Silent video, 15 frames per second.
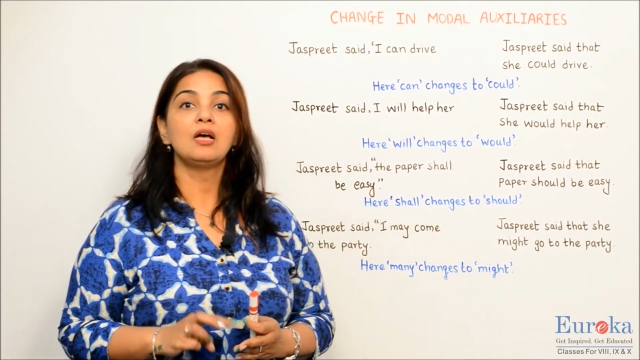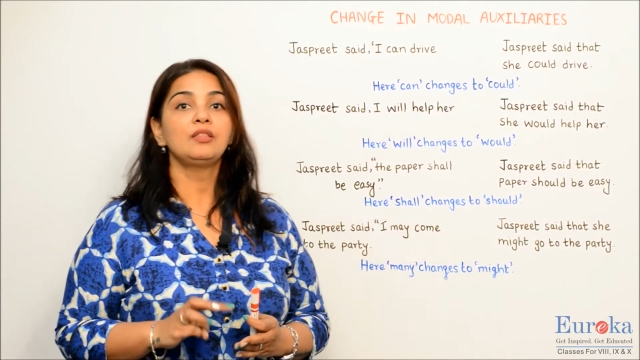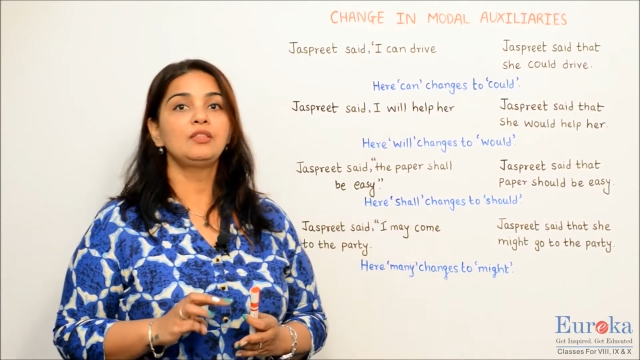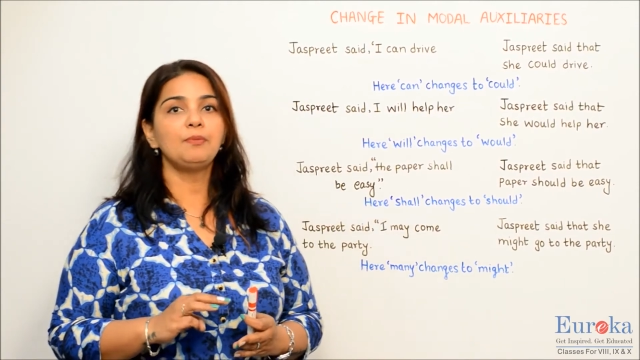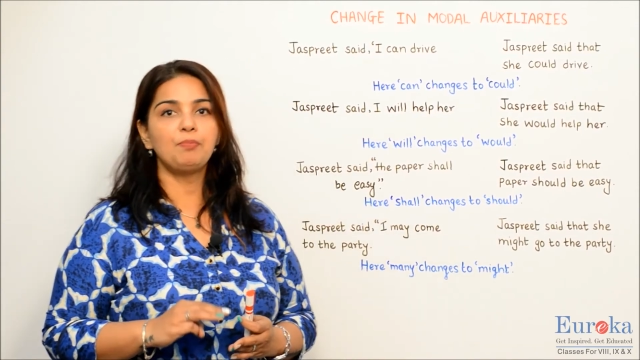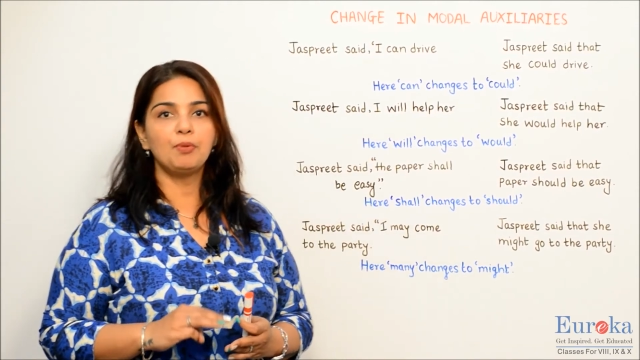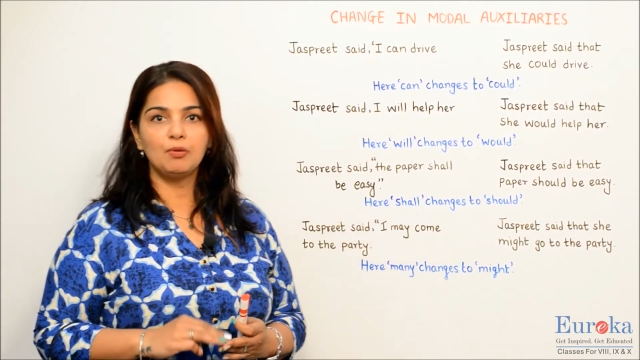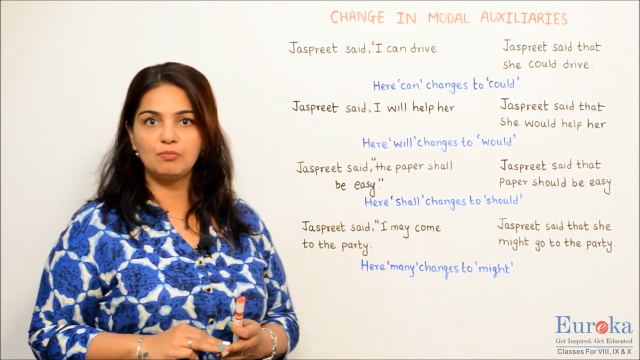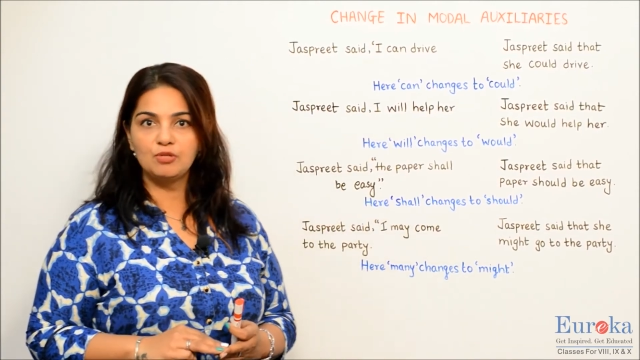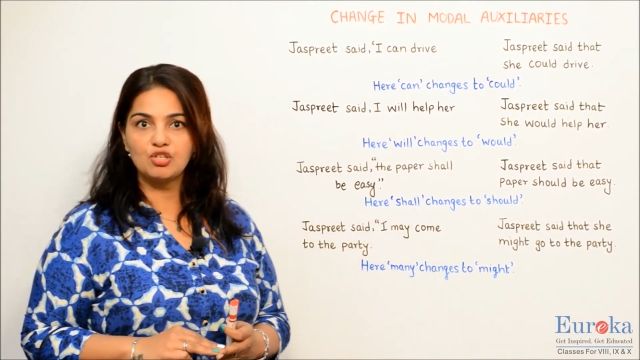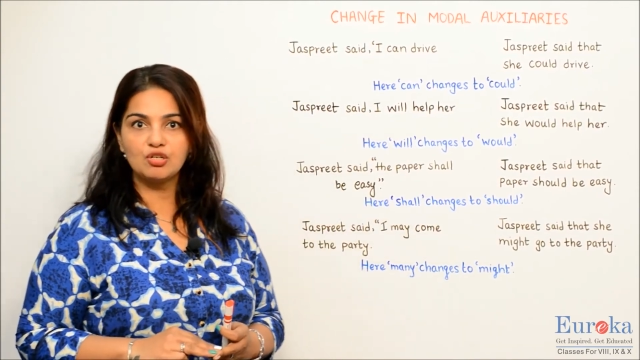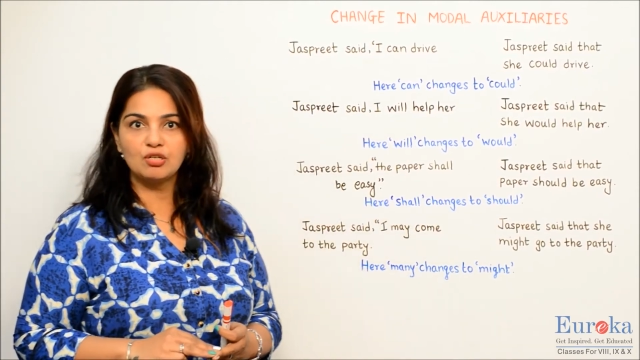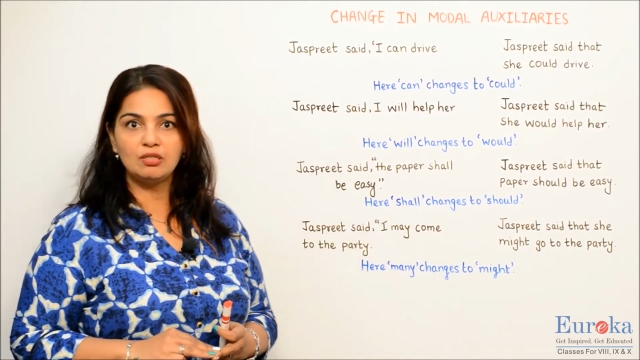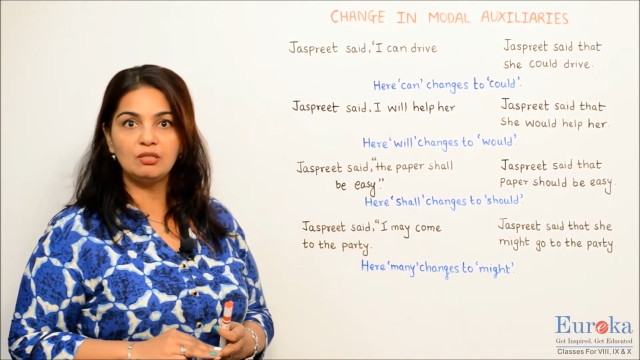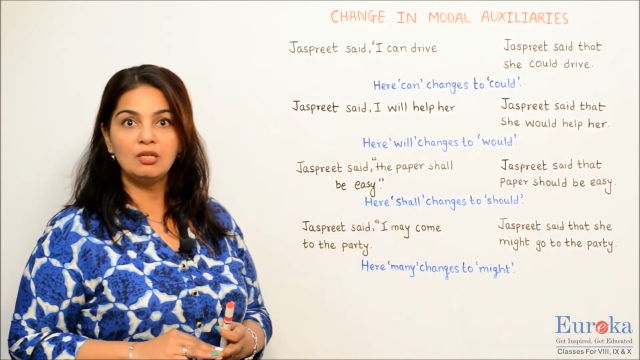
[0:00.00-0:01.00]
the
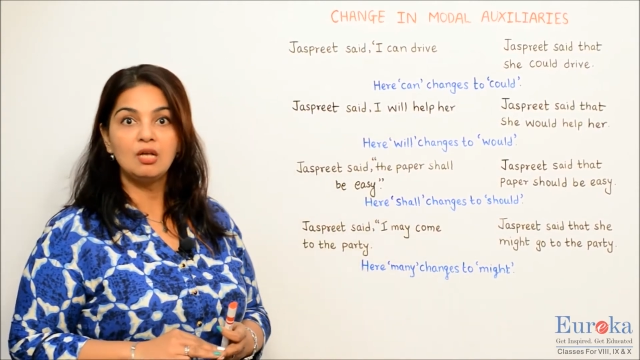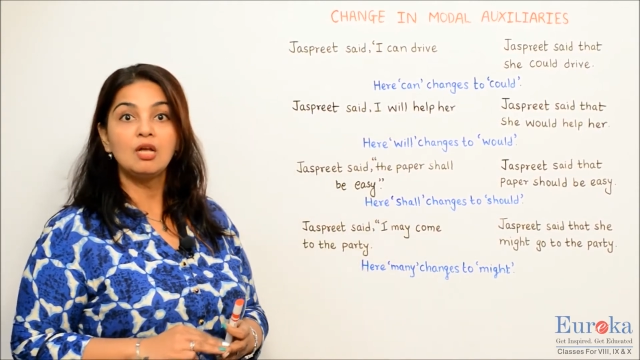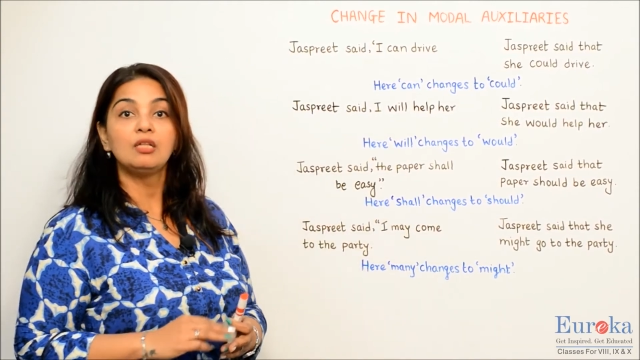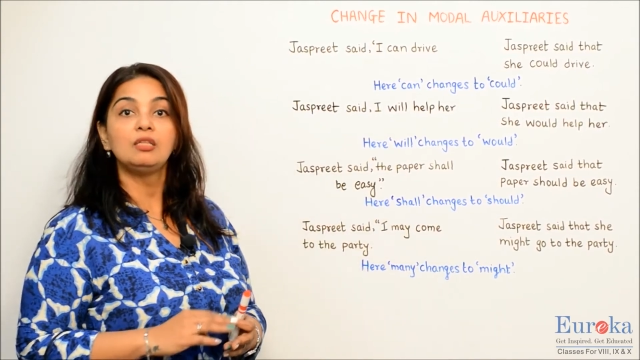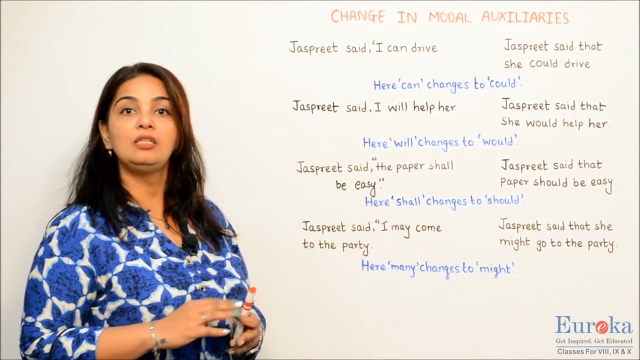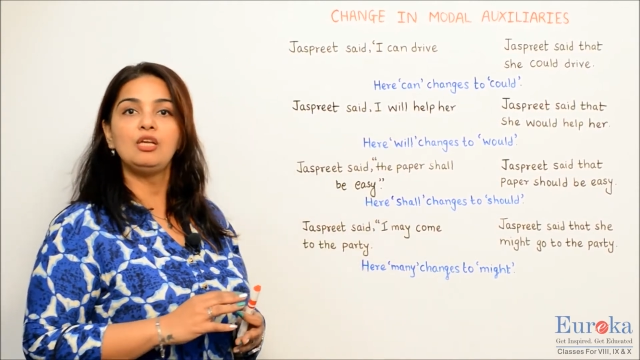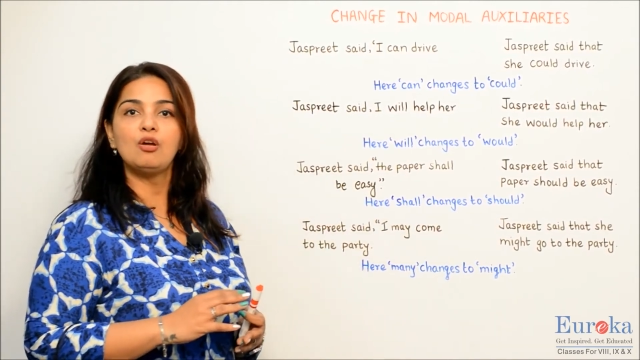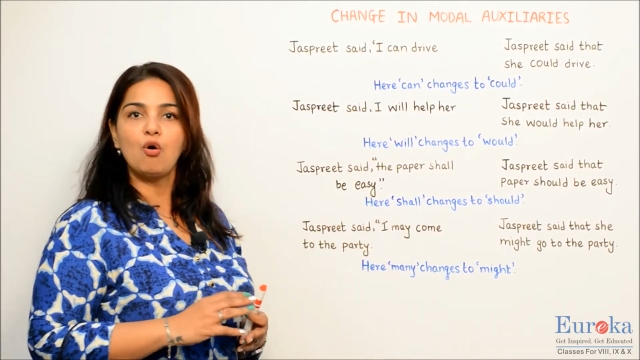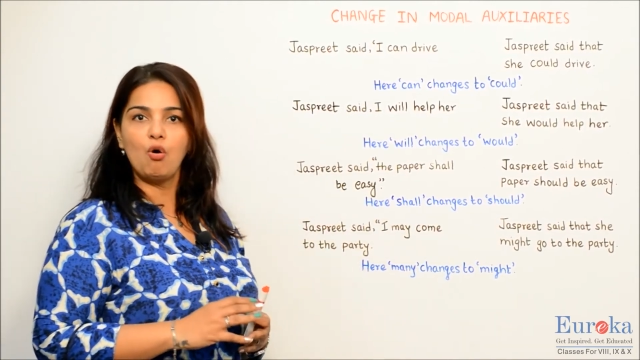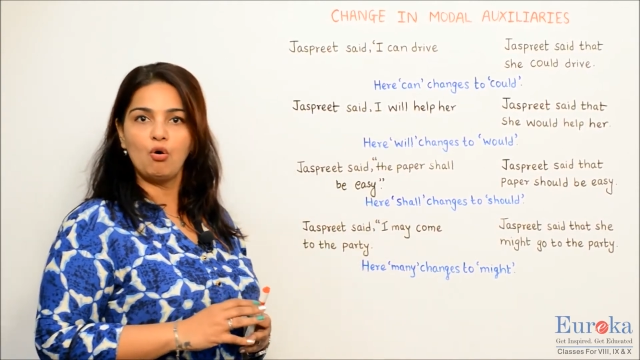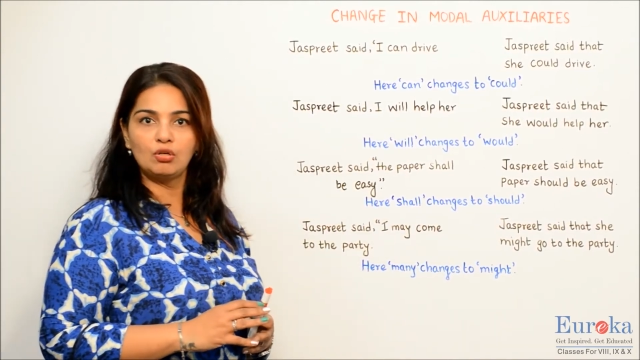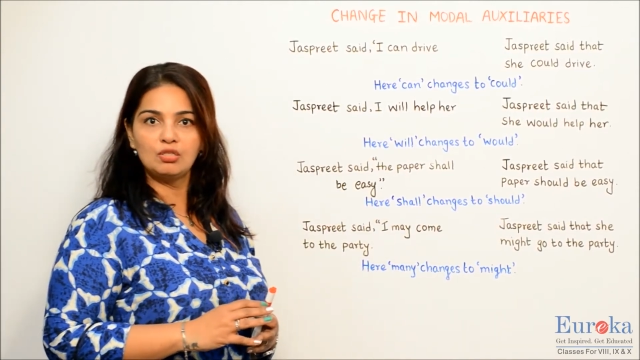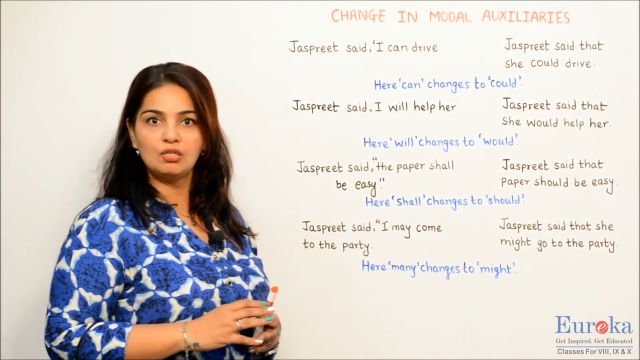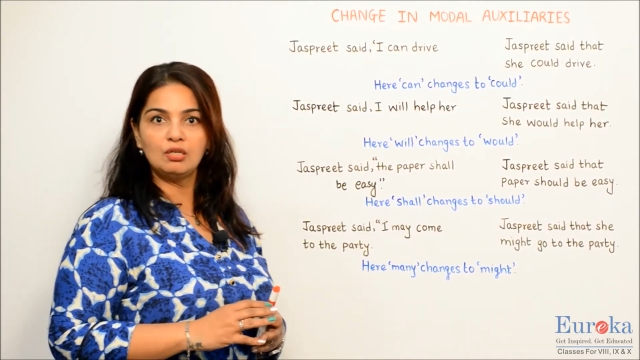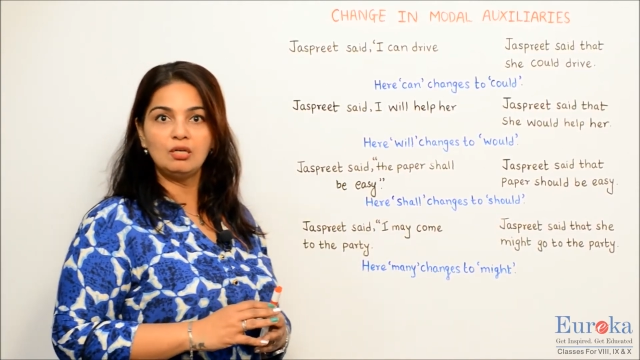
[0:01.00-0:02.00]
permission, the
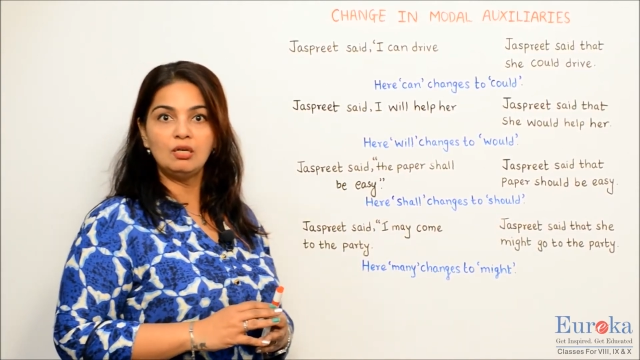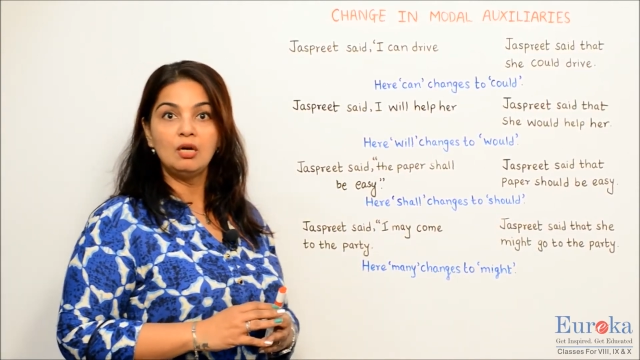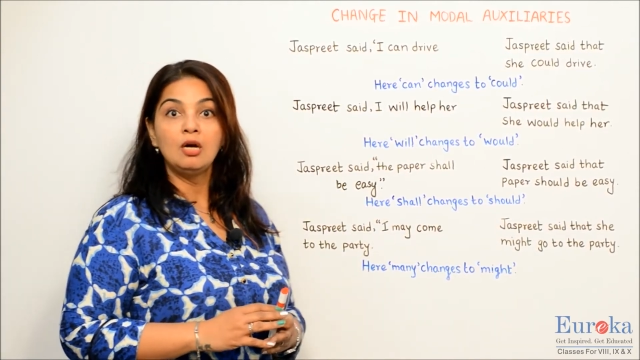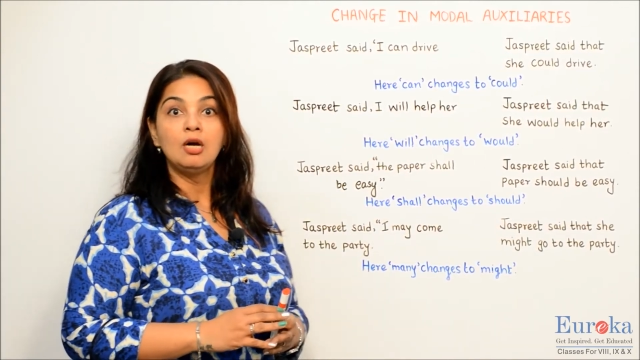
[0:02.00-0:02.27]
order,